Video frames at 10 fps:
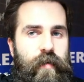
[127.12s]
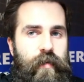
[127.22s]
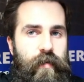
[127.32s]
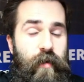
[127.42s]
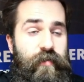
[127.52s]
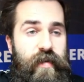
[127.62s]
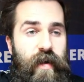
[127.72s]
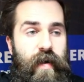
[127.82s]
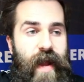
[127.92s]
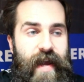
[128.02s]
Now there
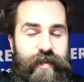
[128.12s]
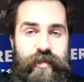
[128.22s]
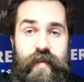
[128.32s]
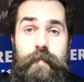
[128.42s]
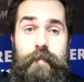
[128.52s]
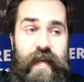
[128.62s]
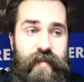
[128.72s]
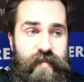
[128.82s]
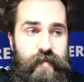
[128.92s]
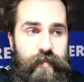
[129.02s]
are actually
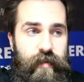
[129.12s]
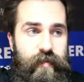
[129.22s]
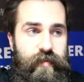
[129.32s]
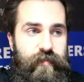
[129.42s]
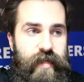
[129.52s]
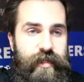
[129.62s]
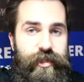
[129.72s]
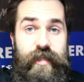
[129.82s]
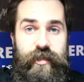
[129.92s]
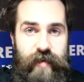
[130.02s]
many symbols which
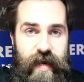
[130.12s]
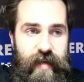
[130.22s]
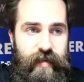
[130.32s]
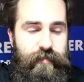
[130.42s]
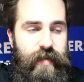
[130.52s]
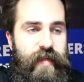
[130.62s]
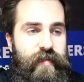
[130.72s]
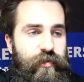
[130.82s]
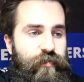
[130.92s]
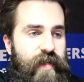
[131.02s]
he traded, many
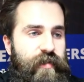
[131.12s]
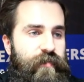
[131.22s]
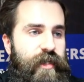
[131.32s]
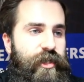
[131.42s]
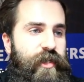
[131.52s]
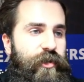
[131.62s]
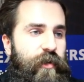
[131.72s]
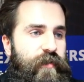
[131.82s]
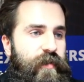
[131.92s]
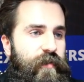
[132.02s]
instruments which he
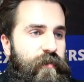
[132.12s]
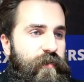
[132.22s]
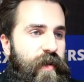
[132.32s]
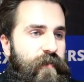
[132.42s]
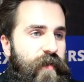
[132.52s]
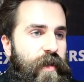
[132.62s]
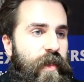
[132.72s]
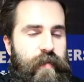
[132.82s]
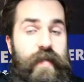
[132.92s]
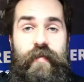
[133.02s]
chosen to trade
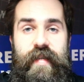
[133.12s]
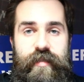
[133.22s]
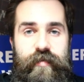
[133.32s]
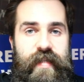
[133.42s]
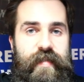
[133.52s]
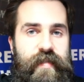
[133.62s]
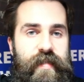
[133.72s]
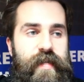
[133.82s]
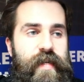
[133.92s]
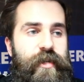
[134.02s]
with. Now as you can
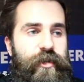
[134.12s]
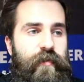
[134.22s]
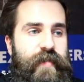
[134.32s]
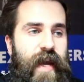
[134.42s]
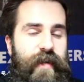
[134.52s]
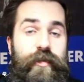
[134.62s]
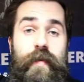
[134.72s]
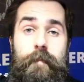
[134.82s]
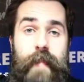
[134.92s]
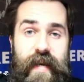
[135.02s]
see, he chose
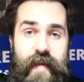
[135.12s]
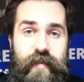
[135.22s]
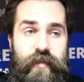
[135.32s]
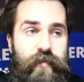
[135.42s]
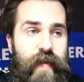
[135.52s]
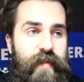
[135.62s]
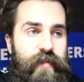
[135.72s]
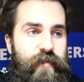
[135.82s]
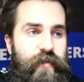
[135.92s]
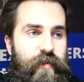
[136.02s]
actually many
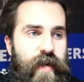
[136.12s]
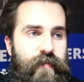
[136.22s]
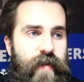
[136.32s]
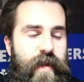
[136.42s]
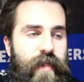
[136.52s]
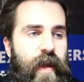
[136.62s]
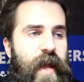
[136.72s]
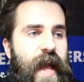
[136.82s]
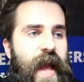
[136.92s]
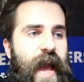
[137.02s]
instruments to trade with,
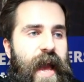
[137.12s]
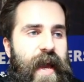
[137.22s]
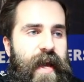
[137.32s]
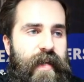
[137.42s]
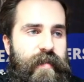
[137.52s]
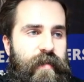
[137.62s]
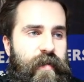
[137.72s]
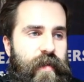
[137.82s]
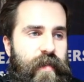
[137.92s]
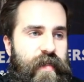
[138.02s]
and
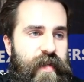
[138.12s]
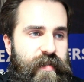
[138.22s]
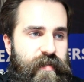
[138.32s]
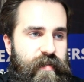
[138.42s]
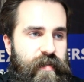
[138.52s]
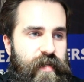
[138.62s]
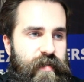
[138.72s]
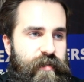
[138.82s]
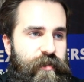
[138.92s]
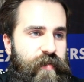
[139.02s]
this
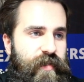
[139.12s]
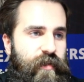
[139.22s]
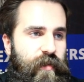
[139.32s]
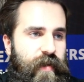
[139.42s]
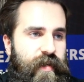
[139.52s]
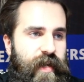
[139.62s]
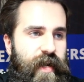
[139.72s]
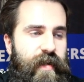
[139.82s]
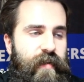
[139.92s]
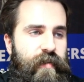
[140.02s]
is US dollar and
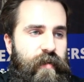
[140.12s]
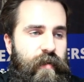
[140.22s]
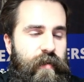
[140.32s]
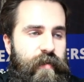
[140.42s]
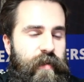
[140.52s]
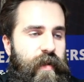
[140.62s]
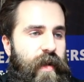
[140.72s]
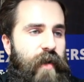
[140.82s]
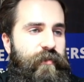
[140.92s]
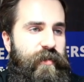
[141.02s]
Canadian dollar,
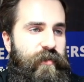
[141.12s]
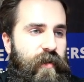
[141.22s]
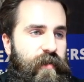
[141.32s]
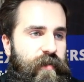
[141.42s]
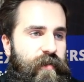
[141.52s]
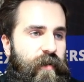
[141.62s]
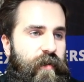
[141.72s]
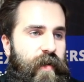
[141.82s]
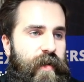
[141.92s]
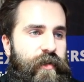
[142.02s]
Australian
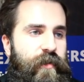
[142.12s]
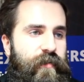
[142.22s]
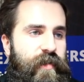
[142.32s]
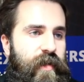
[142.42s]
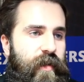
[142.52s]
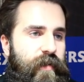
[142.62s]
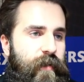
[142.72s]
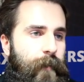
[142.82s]
dollar and New Zealand,